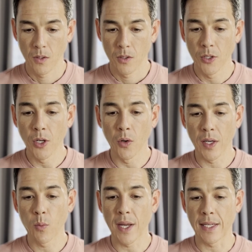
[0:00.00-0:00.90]
You know, it
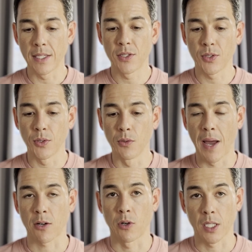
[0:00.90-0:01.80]
went into
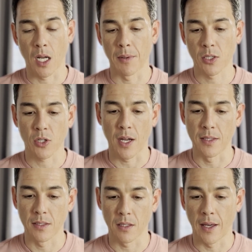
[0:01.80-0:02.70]
macroeconomic
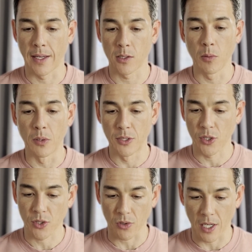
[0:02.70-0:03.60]
trends like global
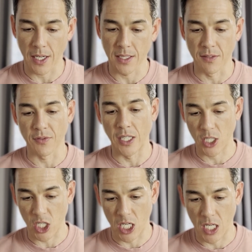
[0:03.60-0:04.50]
interest rates,
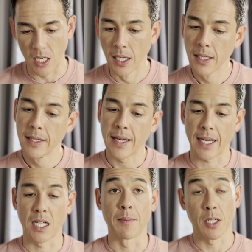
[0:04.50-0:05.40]
inflation,
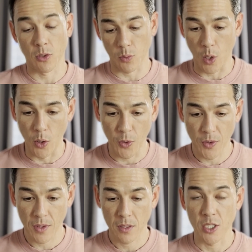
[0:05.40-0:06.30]
economic
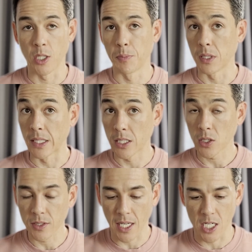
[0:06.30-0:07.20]
growth,
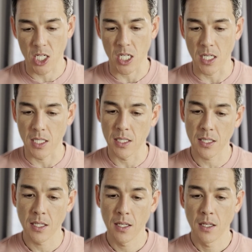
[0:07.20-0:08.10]
geopolitical
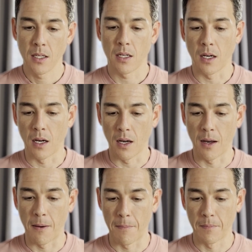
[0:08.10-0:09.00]
tensions,
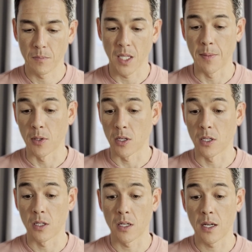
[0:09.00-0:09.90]
um,
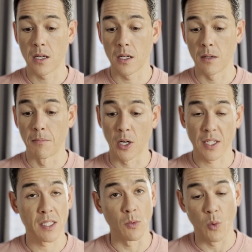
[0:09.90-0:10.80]
labor
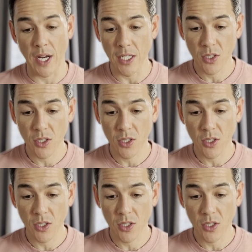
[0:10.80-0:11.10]
markets and wage